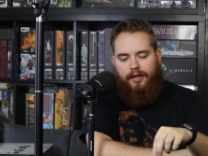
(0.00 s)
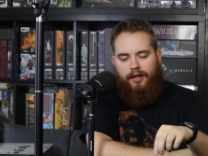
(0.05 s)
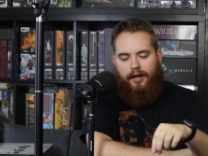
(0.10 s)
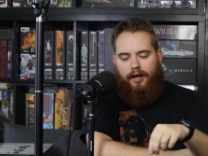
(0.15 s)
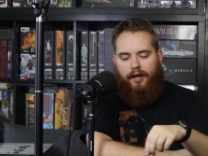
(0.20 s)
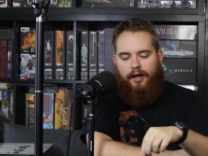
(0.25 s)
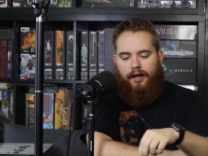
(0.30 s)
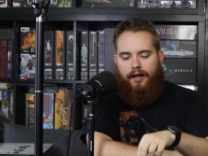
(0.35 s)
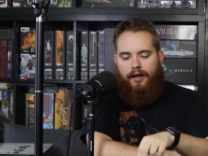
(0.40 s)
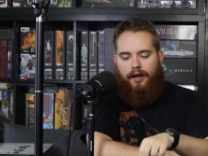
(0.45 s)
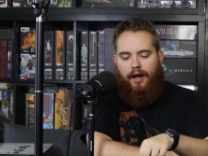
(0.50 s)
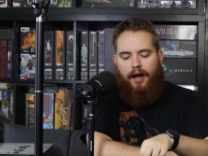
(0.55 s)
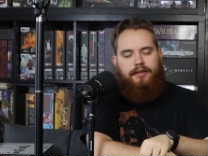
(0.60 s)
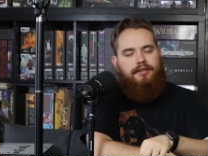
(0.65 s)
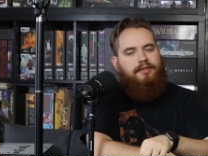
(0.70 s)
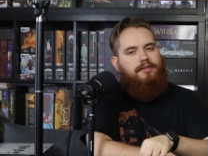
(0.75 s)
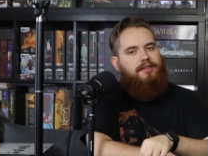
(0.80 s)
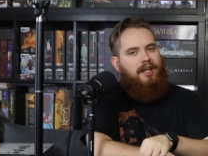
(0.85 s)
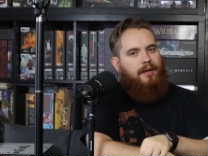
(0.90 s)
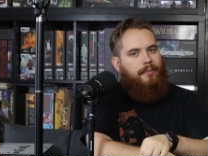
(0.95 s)
Uh, I
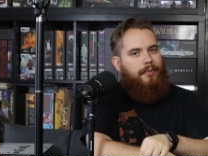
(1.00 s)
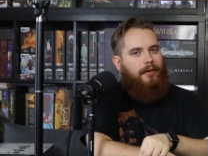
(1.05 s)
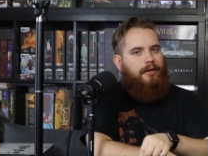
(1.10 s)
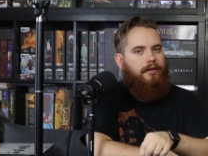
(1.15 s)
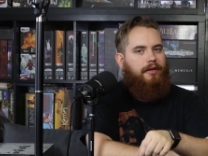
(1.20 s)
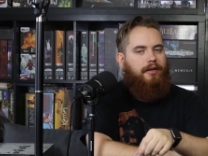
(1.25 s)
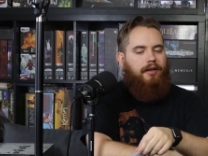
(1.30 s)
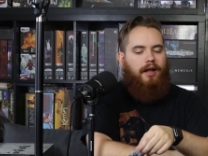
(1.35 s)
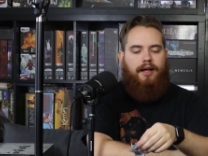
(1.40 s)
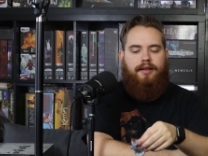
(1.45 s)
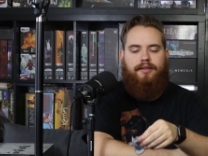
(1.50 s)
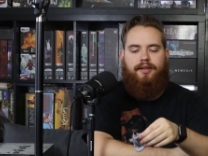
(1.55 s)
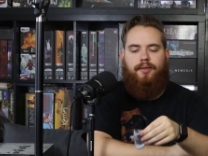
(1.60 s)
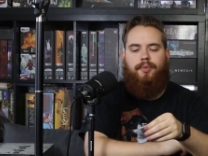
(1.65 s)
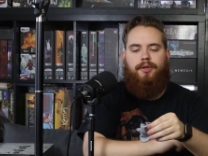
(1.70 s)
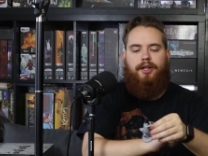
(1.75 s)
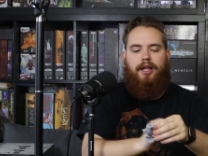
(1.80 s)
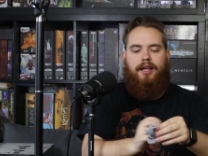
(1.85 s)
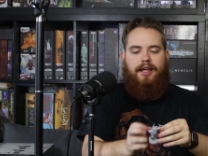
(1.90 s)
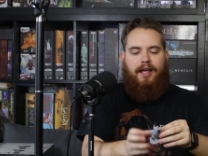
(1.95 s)
typically like to
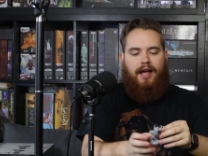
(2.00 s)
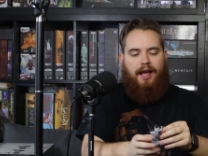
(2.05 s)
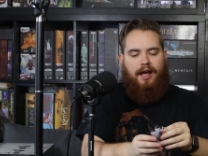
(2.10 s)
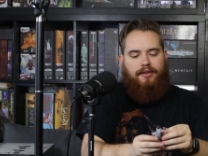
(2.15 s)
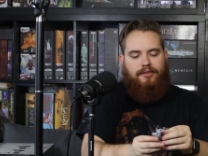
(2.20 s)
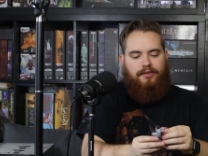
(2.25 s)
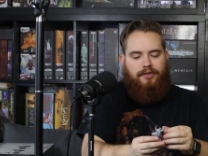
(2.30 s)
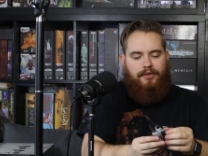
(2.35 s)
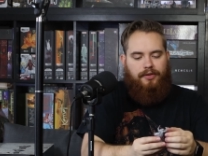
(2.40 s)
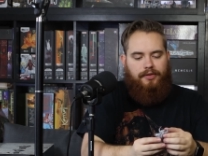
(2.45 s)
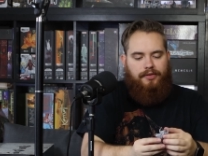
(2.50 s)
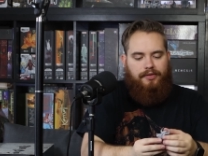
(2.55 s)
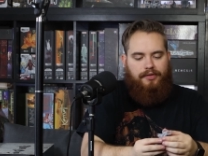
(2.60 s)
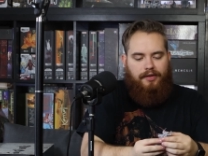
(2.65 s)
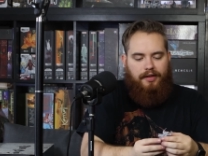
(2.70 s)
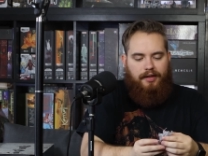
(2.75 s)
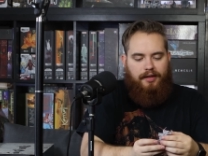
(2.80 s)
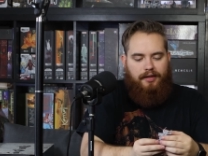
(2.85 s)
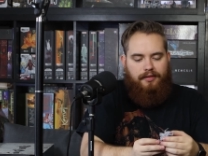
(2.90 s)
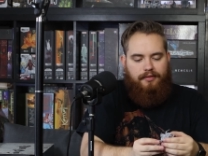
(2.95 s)
play
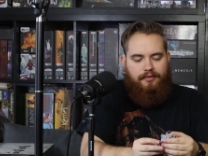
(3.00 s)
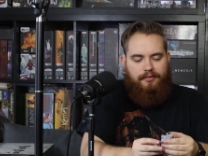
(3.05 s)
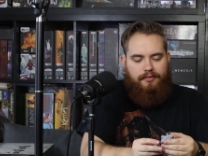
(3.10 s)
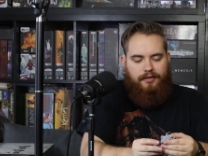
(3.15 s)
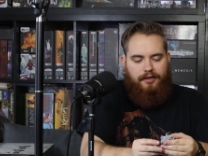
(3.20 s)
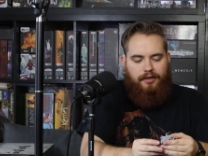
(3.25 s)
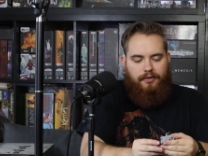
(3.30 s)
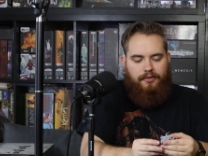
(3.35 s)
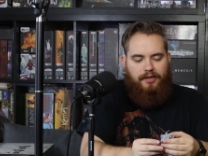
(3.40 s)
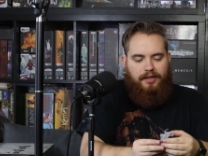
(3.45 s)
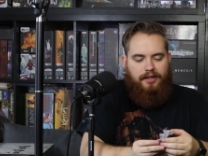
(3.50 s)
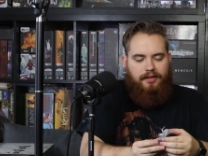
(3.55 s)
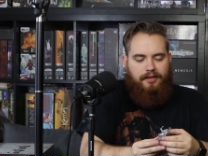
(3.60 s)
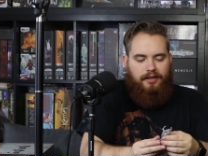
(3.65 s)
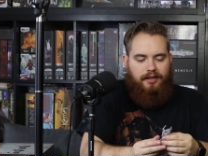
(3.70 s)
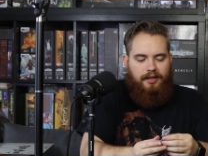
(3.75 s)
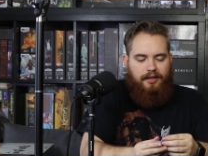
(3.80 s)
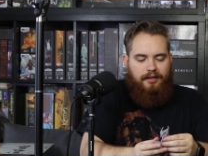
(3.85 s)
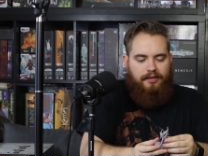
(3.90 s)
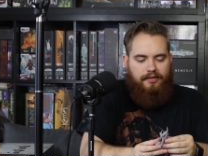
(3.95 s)
casters in you know D and
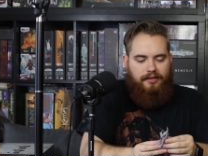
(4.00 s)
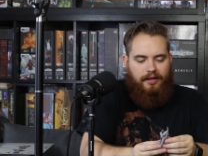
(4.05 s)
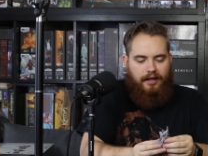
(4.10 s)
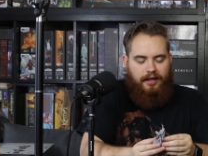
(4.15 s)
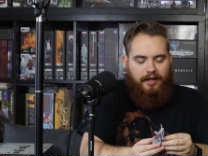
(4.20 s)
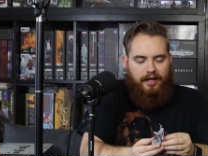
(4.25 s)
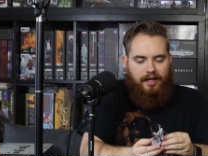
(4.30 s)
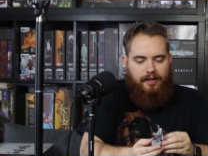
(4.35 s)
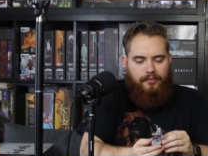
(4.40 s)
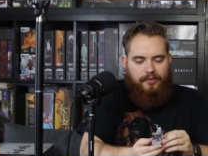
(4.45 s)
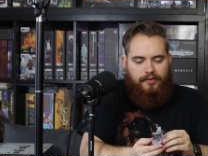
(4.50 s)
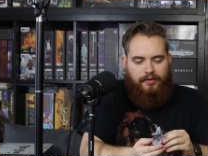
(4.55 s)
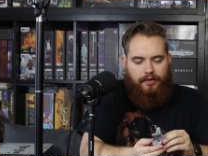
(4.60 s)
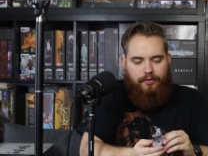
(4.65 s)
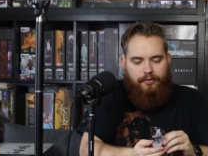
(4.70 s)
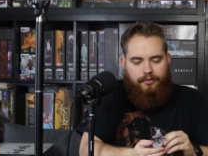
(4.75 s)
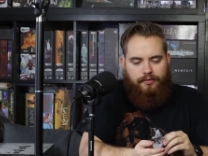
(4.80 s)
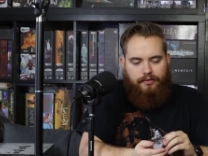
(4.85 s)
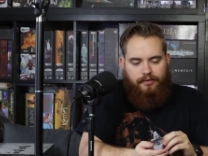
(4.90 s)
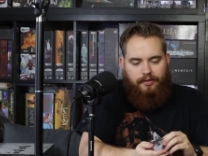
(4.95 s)
D and these kind of games,
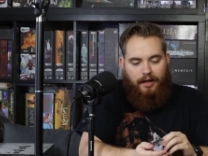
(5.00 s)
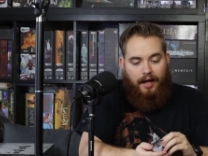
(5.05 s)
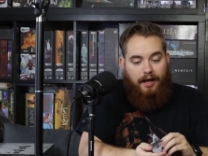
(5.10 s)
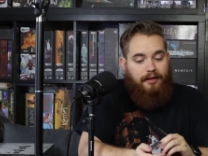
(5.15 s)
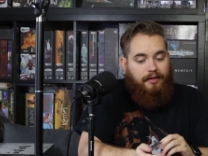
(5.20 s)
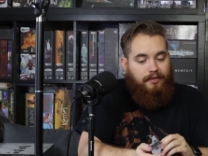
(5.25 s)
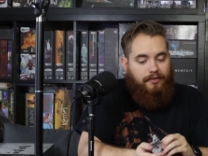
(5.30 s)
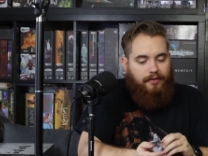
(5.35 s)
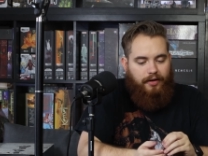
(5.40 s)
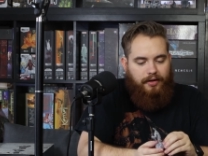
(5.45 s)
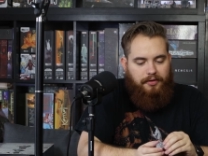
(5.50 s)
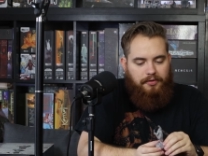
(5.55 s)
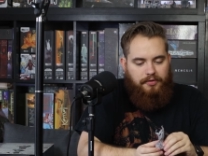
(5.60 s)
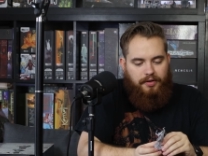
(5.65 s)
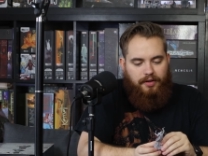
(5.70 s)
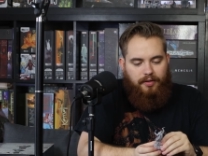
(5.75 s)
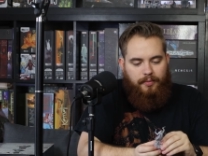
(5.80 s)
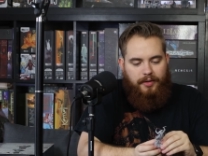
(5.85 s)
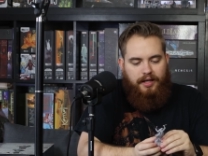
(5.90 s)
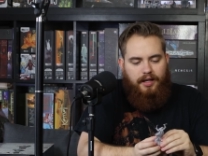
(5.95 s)
so that is very
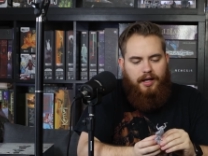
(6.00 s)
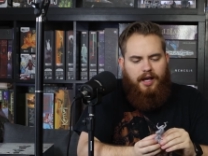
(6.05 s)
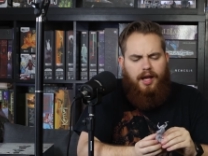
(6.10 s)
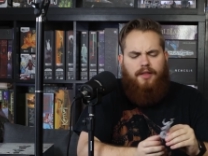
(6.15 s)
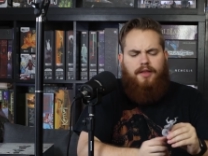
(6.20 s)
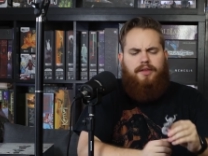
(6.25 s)
interesting to me.